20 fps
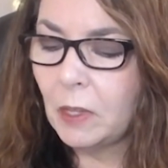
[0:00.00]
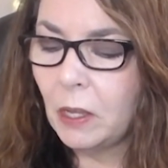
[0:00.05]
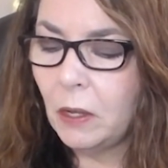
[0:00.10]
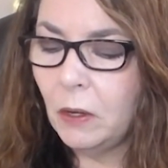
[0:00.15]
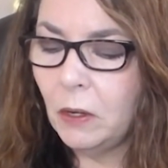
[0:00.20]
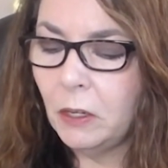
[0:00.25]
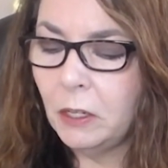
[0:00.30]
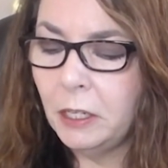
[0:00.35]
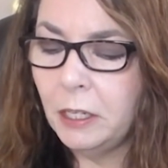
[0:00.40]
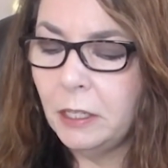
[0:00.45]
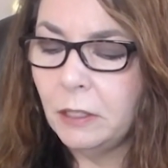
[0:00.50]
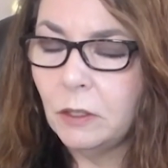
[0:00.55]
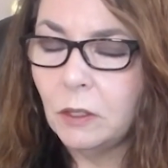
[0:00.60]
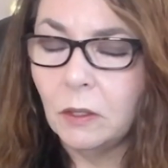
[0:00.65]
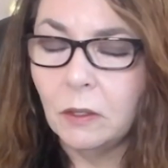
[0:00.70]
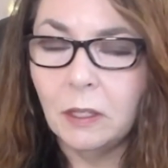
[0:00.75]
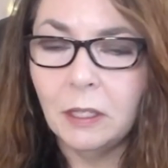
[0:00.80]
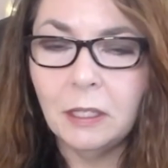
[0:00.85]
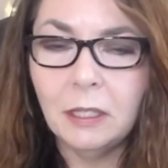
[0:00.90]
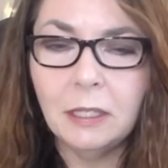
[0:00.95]
All right,
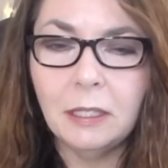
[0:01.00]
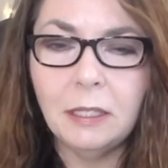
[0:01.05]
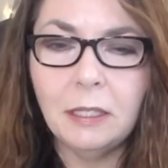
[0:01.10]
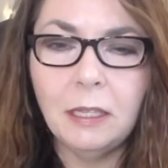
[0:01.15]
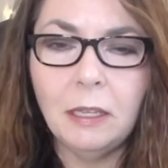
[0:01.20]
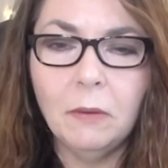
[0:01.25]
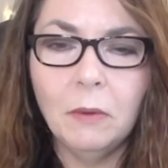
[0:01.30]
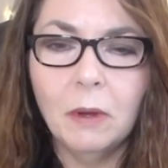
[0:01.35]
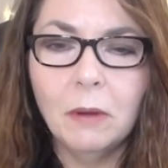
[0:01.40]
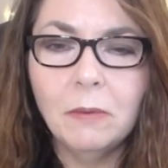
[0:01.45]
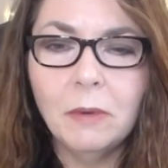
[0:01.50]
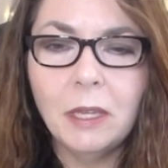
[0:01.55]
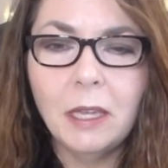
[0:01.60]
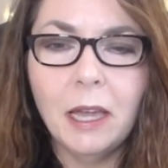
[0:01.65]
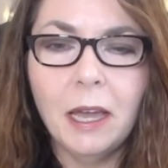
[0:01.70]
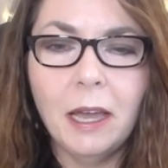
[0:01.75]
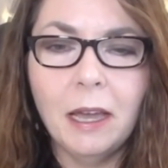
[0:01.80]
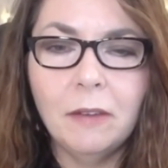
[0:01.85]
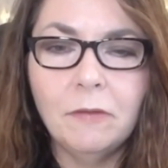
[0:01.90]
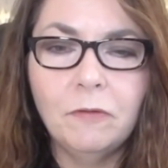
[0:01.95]
so let's see what we
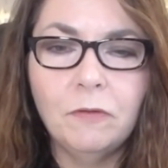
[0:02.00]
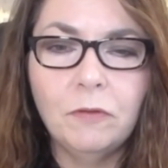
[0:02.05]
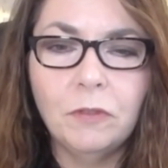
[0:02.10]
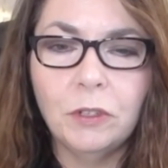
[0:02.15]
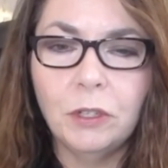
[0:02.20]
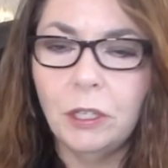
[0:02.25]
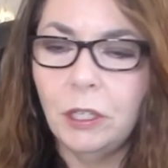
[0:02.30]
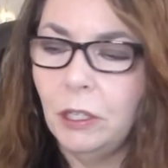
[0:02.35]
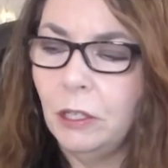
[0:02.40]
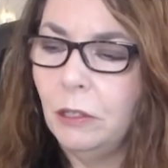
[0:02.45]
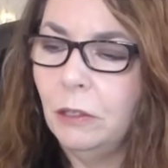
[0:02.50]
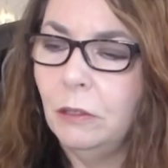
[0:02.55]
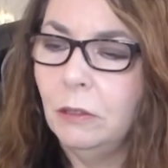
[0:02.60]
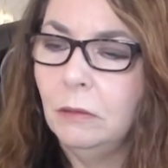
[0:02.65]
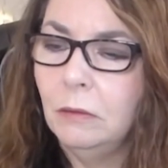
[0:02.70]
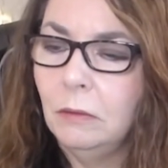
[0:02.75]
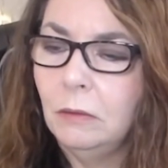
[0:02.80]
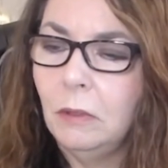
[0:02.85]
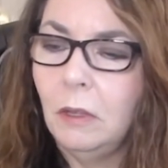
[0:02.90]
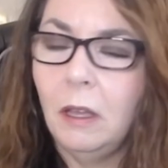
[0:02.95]
have for
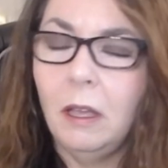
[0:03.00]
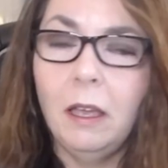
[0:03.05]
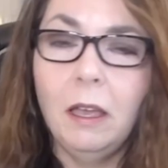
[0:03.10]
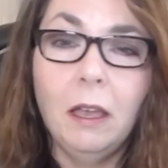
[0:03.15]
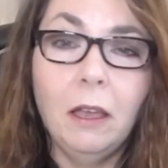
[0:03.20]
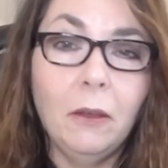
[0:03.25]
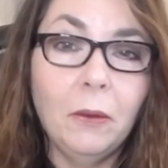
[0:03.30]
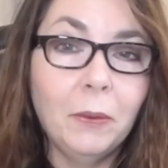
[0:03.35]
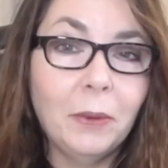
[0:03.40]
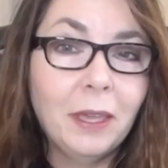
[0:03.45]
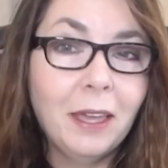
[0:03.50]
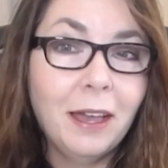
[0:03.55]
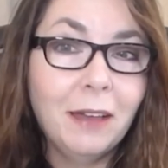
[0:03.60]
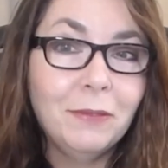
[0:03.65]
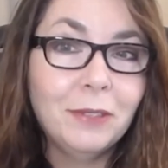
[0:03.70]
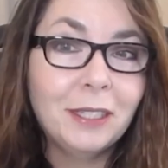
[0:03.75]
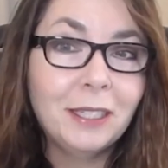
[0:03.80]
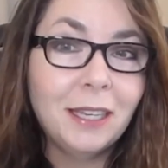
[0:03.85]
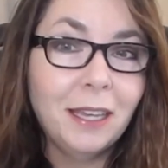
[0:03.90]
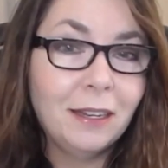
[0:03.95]
you. Uh, we have
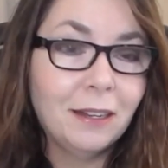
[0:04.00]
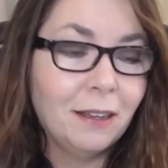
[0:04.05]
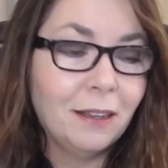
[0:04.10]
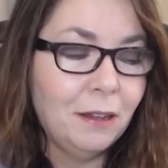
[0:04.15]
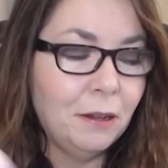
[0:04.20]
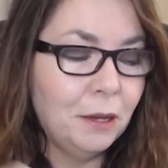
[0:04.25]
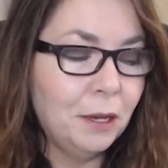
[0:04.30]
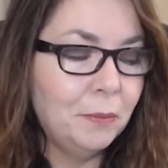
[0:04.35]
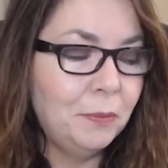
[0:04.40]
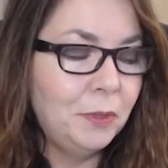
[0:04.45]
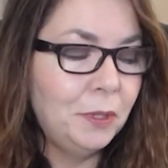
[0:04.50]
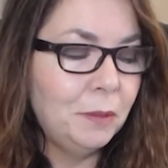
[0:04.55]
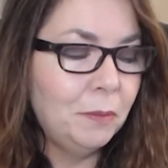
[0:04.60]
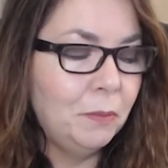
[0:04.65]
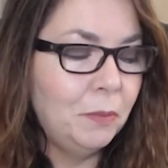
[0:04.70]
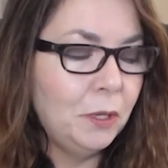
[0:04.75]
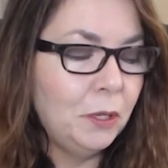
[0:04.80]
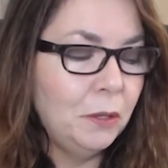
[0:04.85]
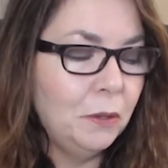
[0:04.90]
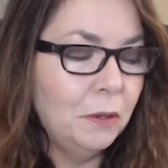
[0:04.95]
a ton of cups.
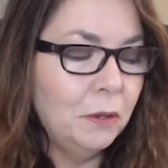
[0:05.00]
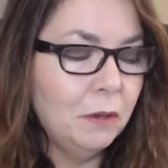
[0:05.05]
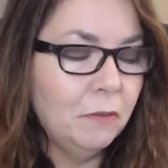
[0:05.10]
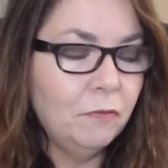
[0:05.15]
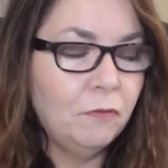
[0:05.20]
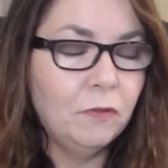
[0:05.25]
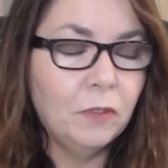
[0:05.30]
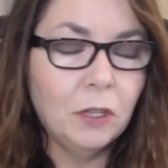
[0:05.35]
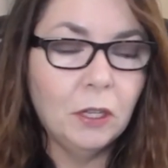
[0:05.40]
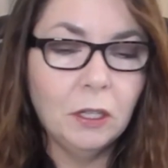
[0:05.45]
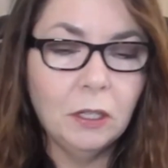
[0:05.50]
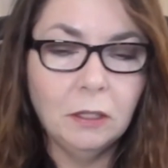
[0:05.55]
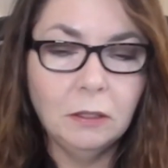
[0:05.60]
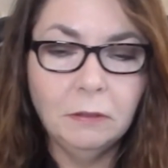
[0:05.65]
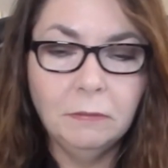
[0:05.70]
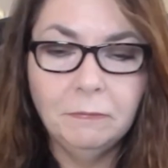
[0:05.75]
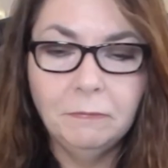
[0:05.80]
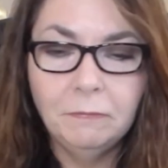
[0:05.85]
Beautiful.